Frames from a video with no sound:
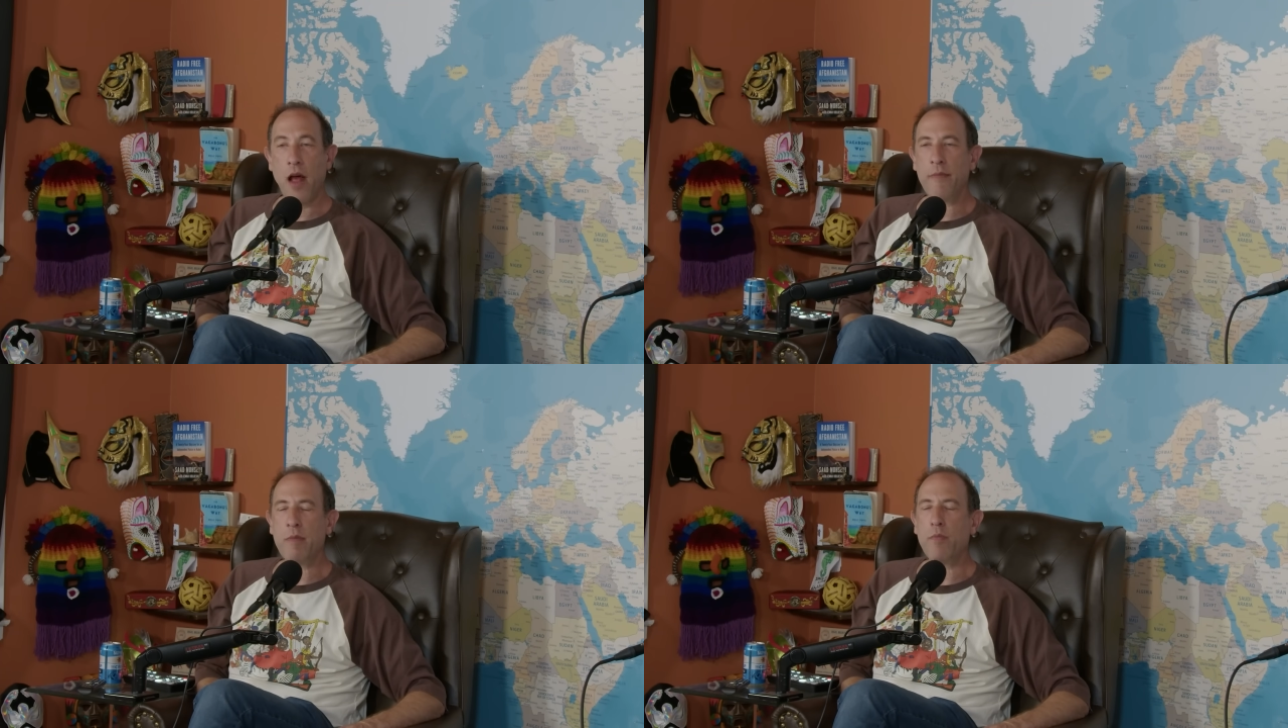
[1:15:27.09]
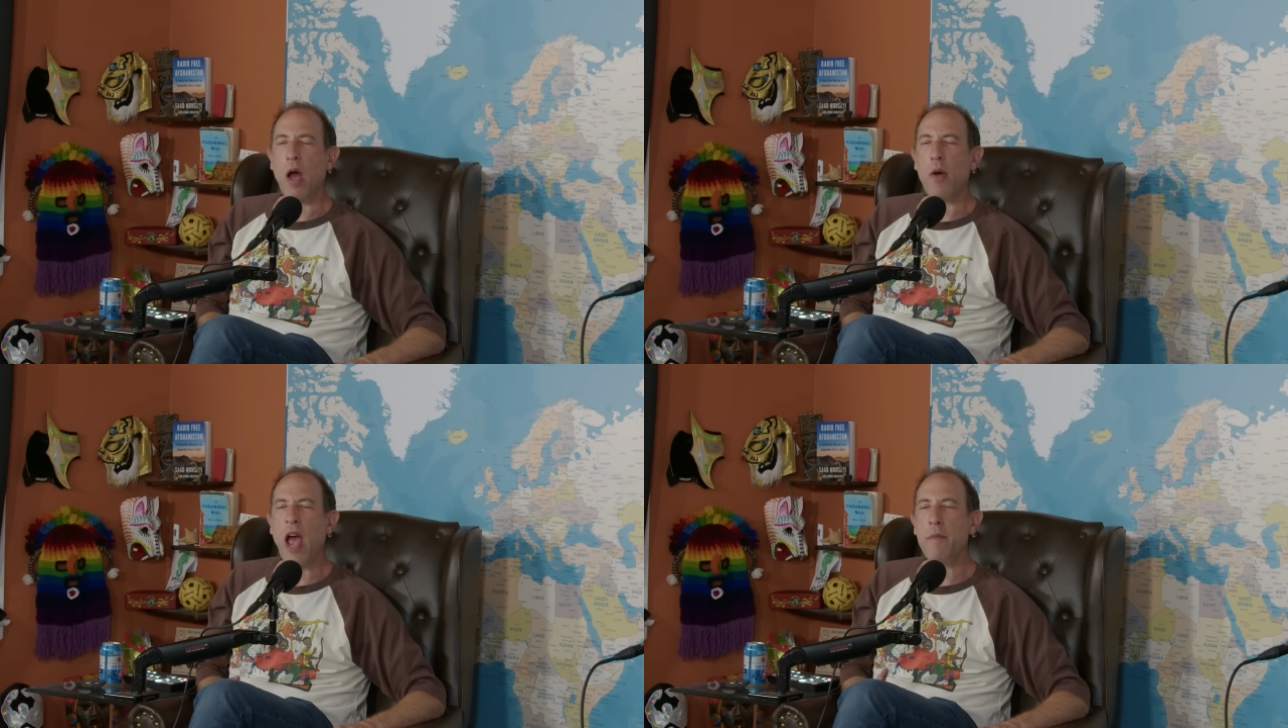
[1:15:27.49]
I mean,
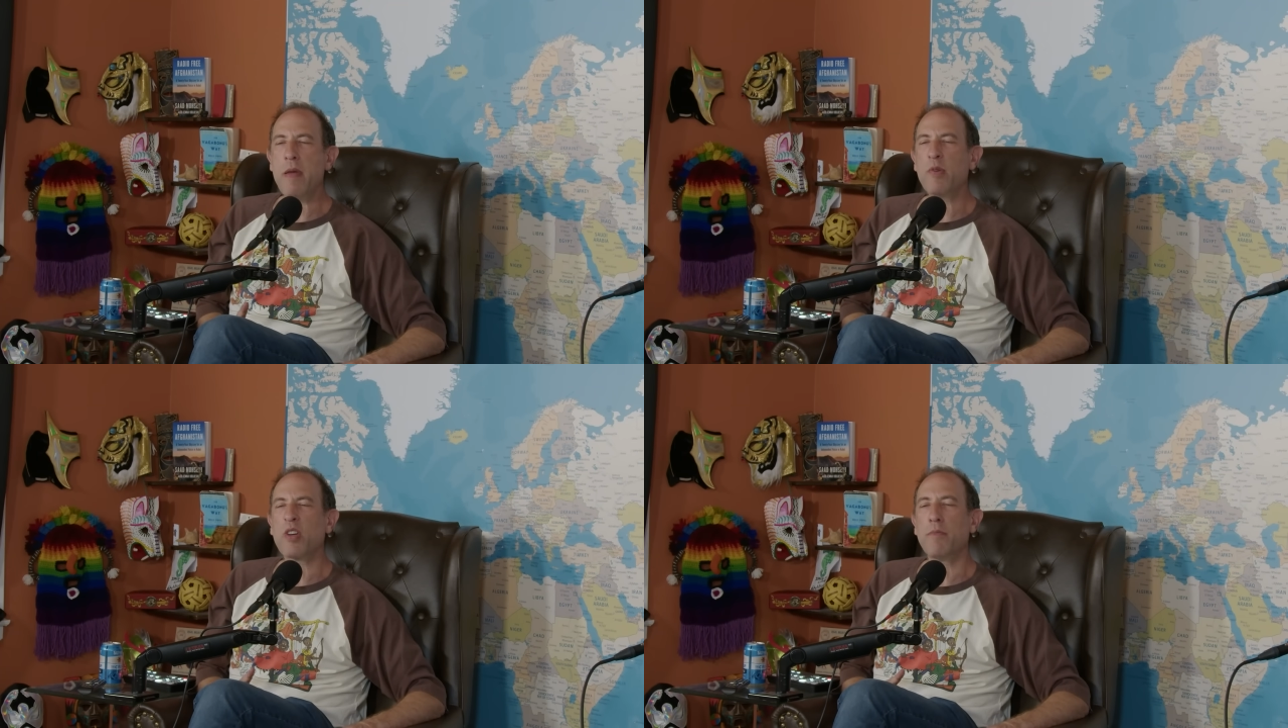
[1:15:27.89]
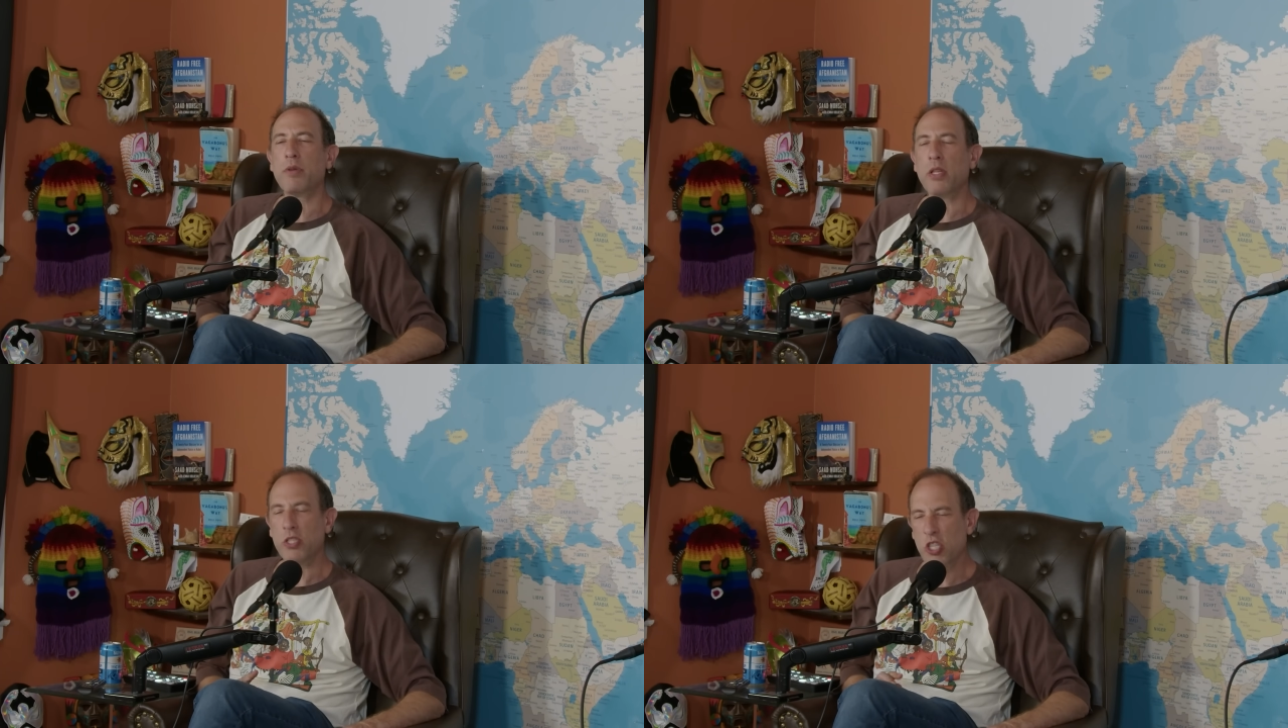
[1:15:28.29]
I had people,
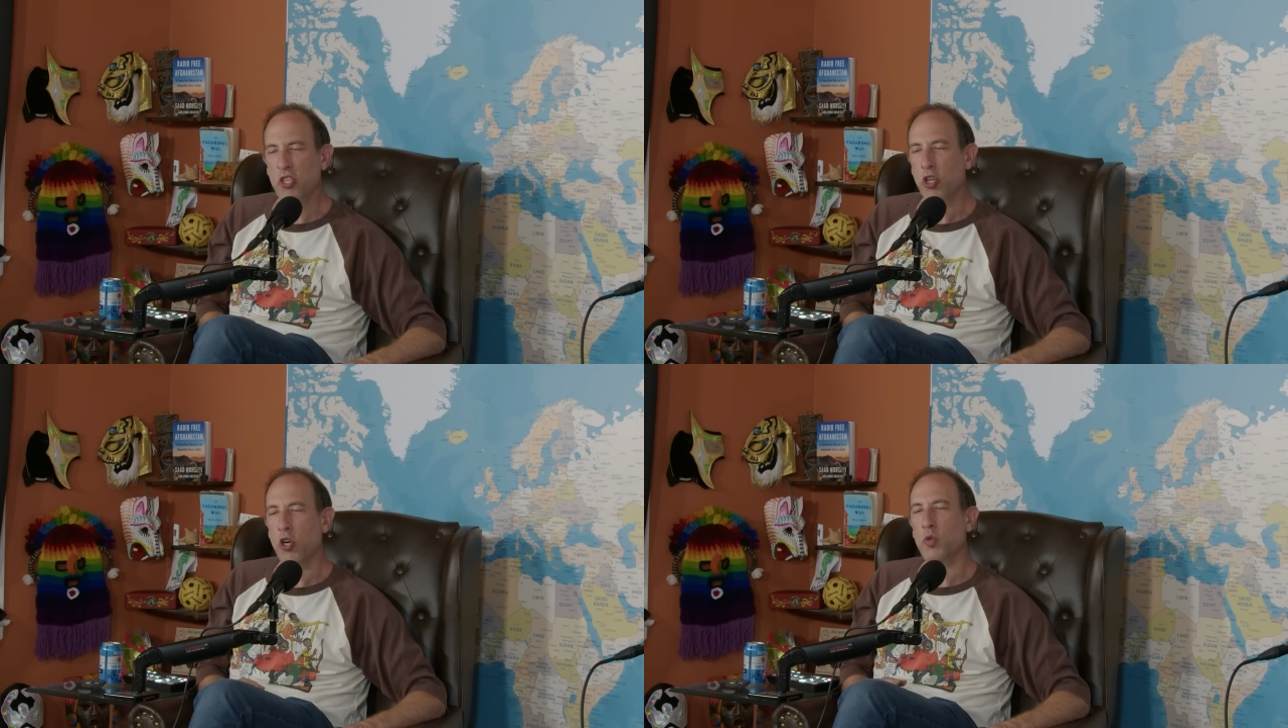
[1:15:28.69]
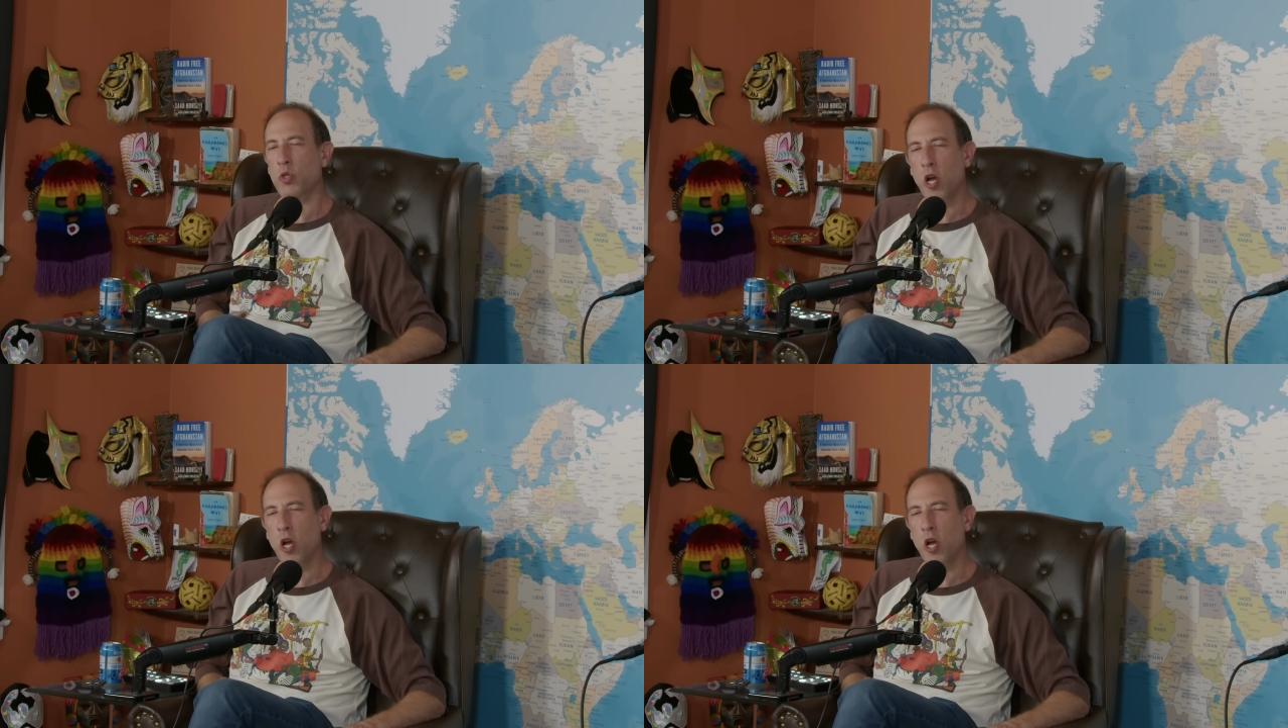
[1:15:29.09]
these girls were